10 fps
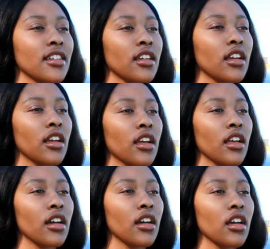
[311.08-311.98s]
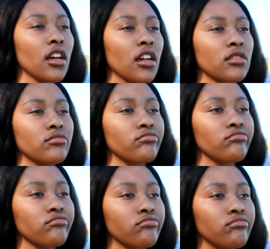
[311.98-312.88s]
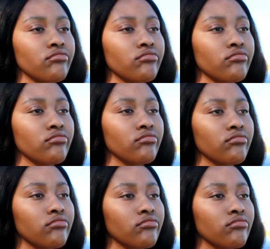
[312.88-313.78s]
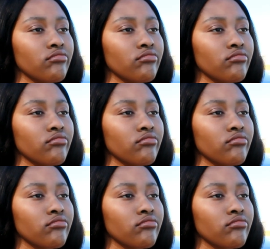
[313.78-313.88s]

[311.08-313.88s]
(no one is talking)